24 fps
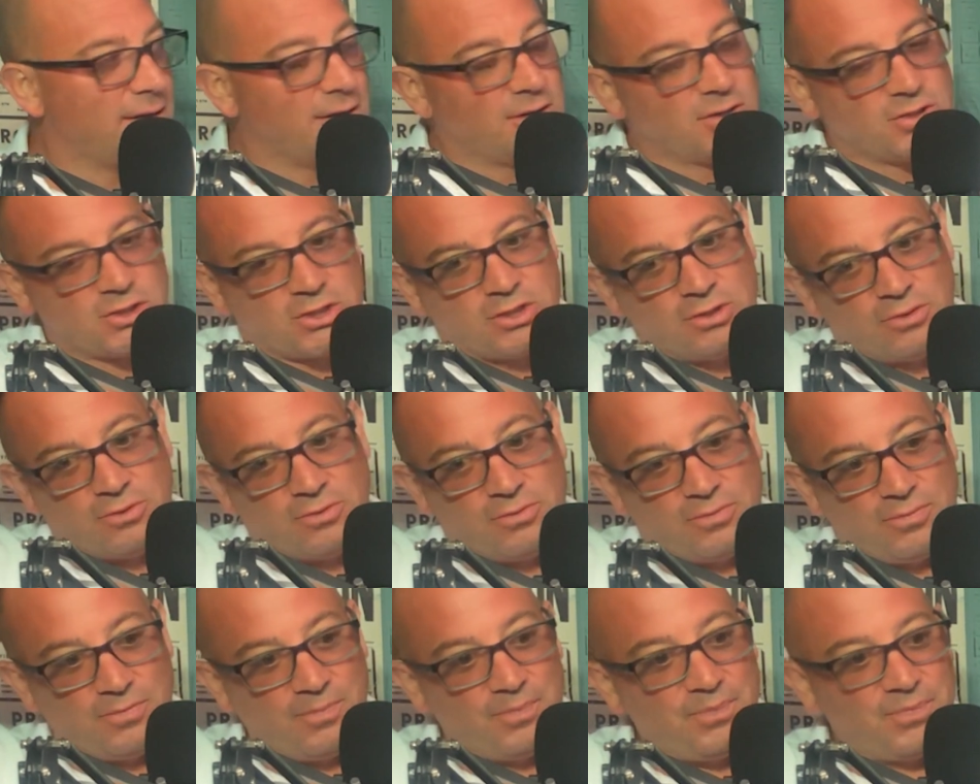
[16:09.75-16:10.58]

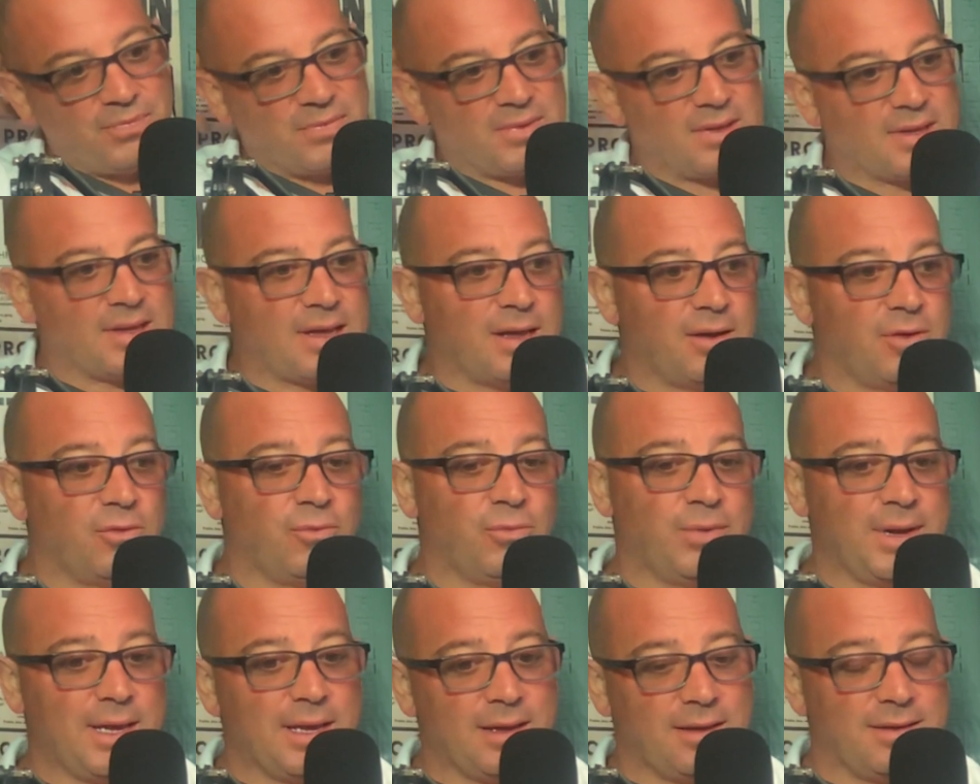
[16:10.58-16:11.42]
So
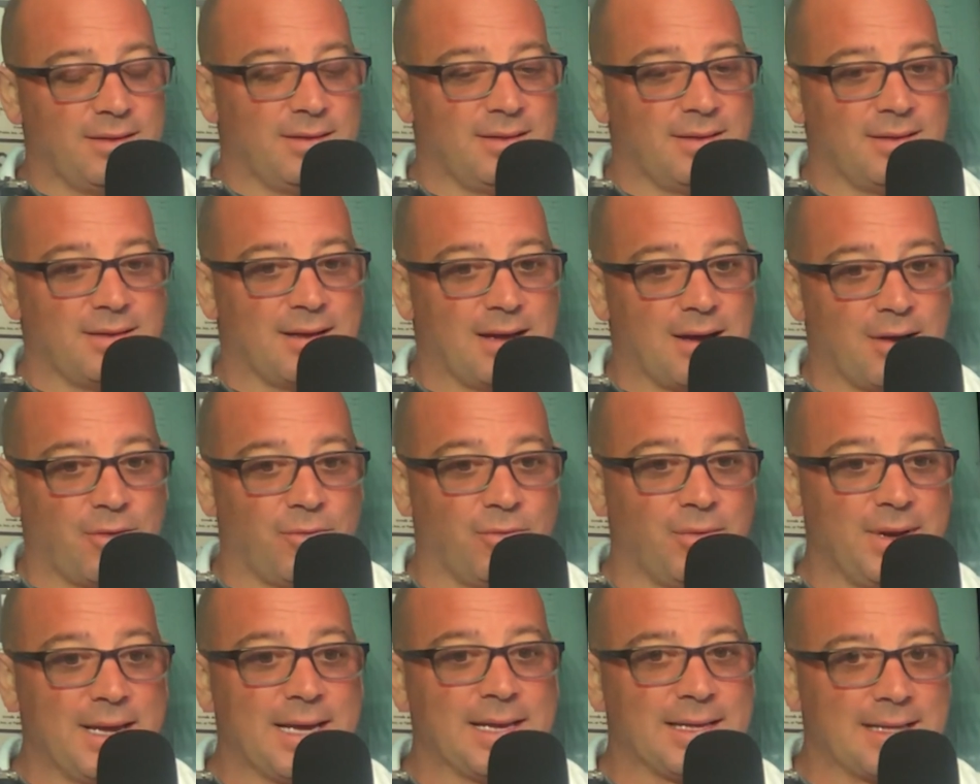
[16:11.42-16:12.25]
we
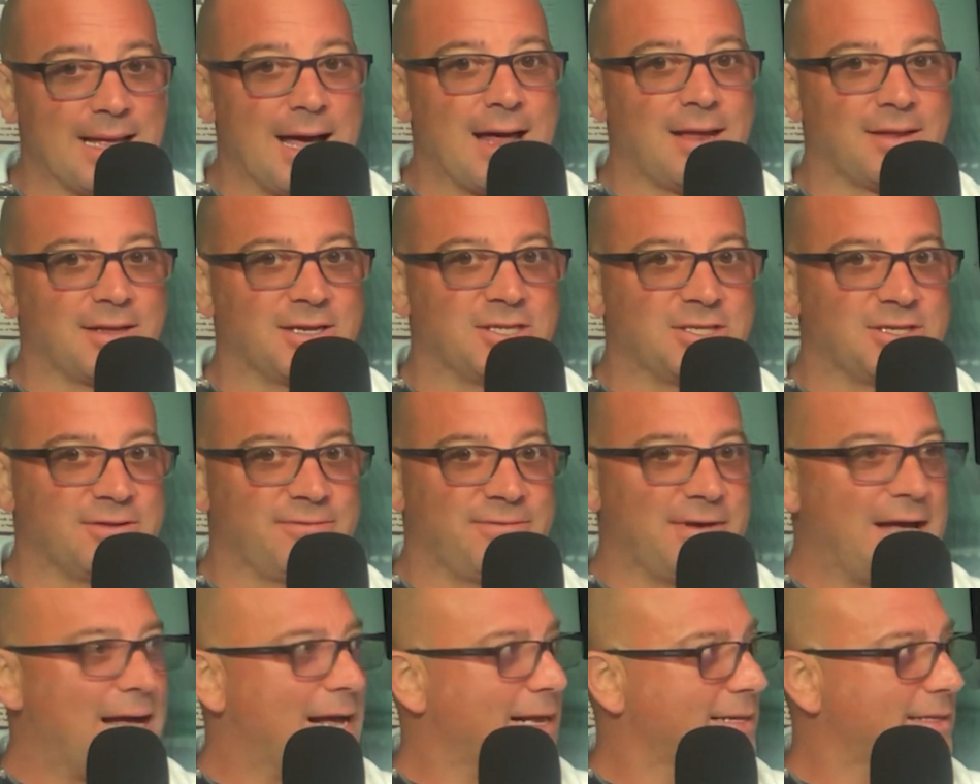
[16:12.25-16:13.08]
acknowledge the
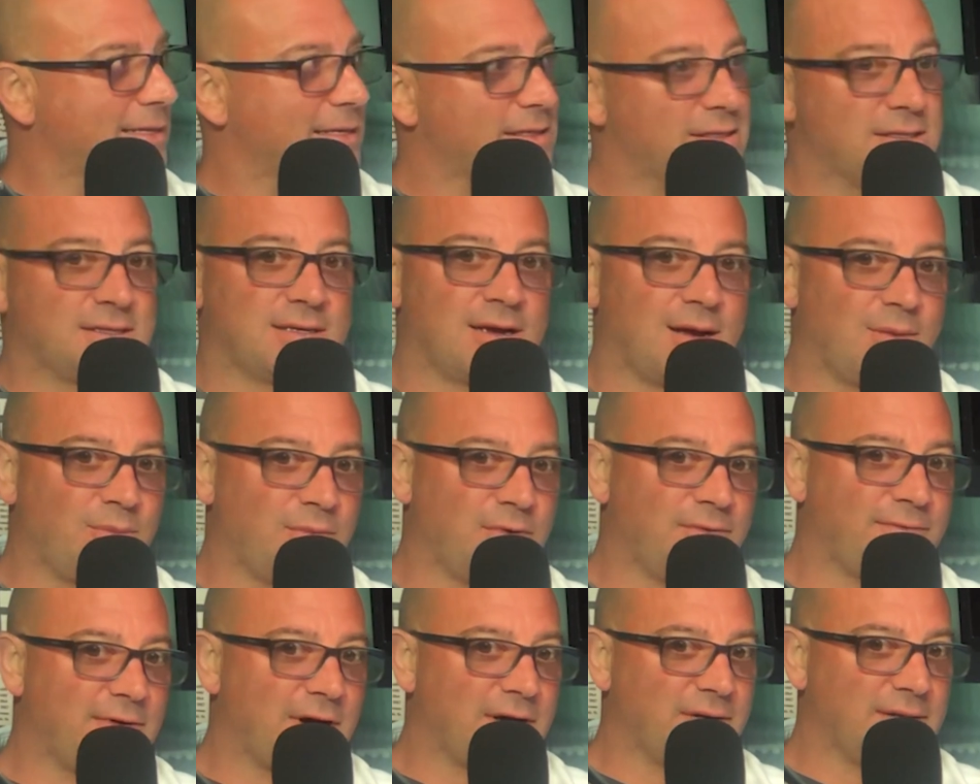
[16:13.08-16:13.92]
fact that some
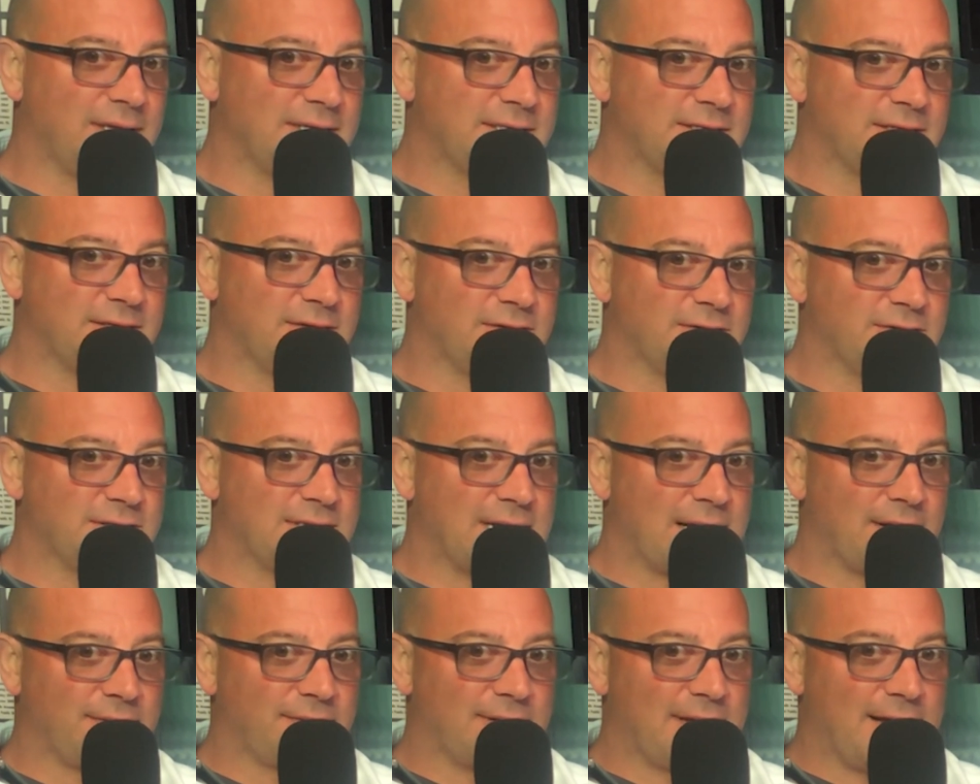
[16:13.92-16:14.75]
of our listeners
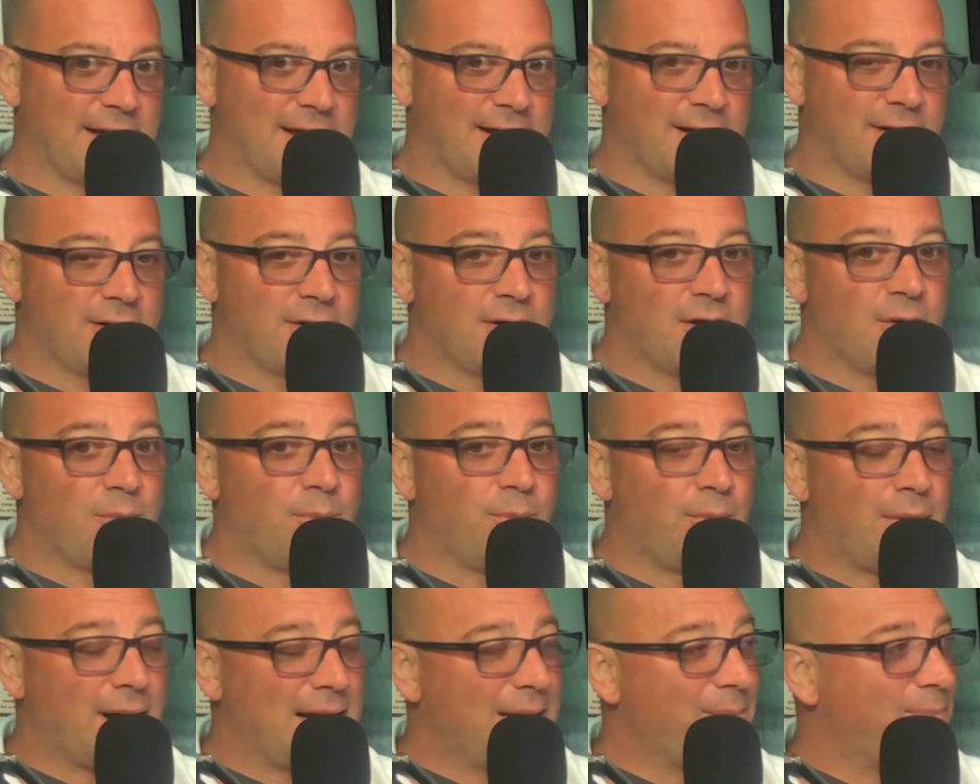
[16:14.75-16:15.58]
out there
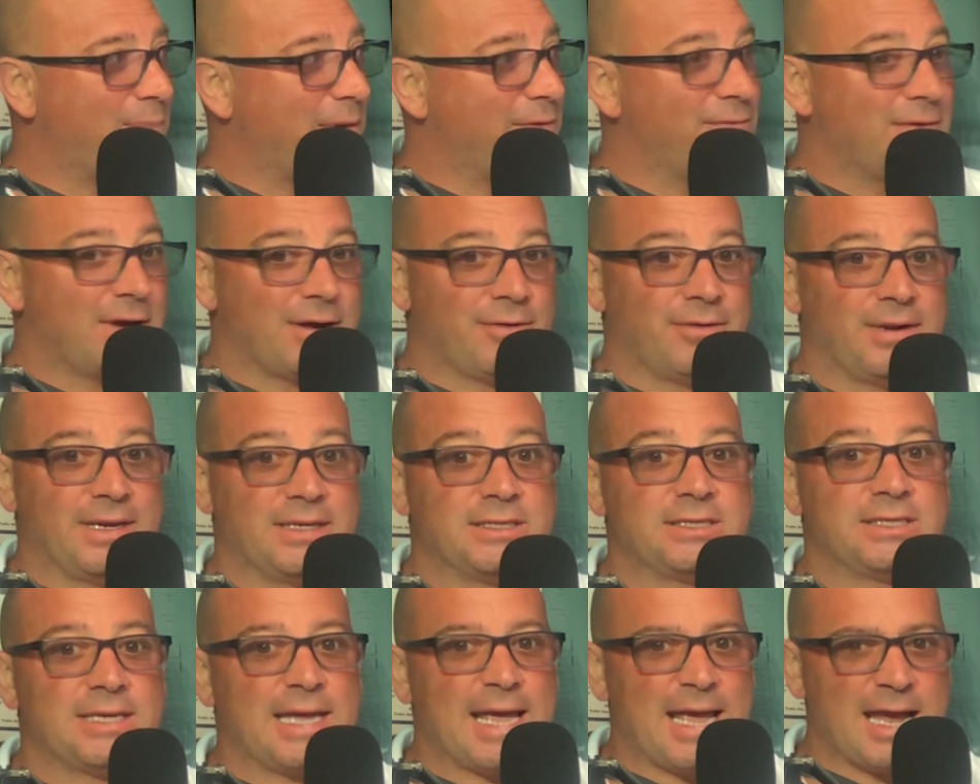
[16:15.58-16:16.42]
might be very
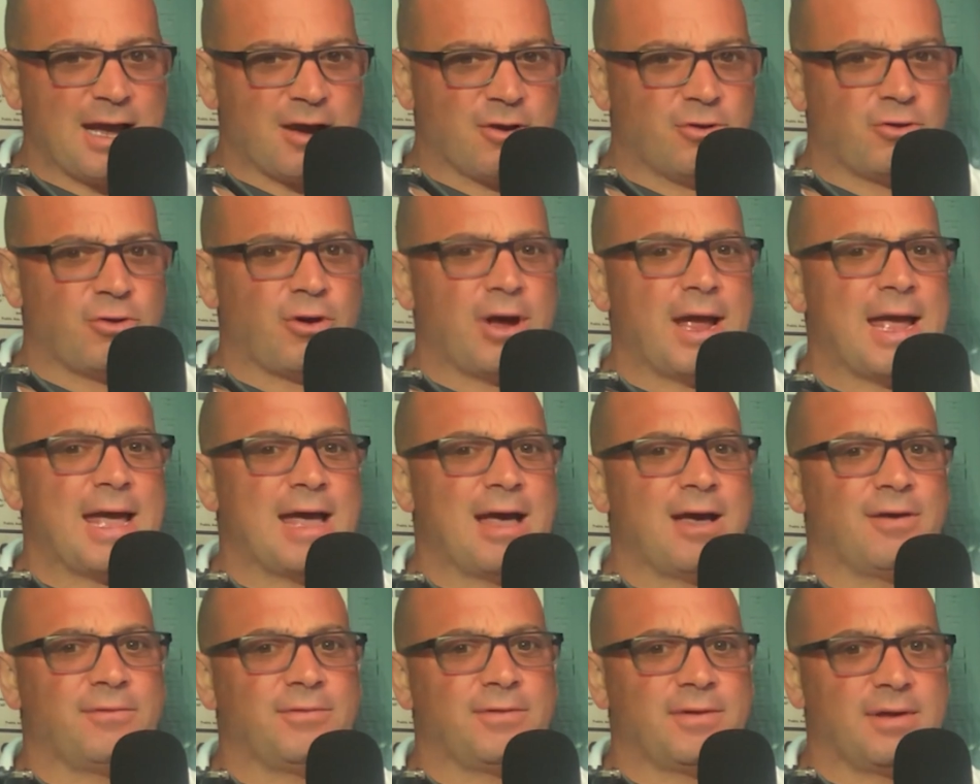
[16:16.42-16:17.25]
scared or
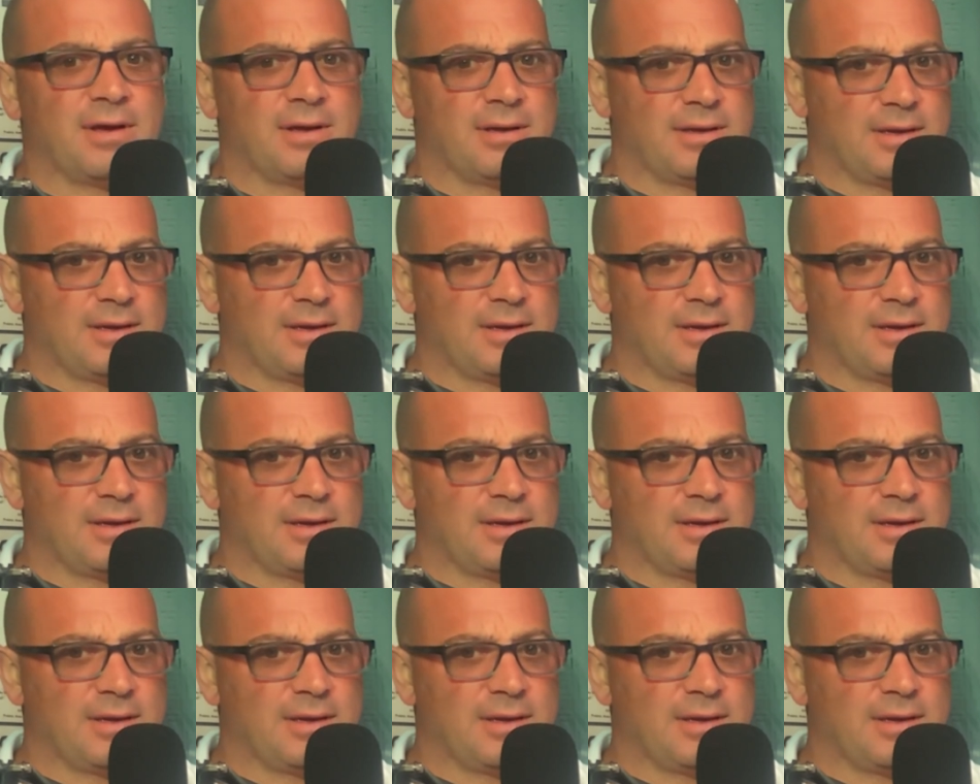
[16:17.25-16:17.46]
have,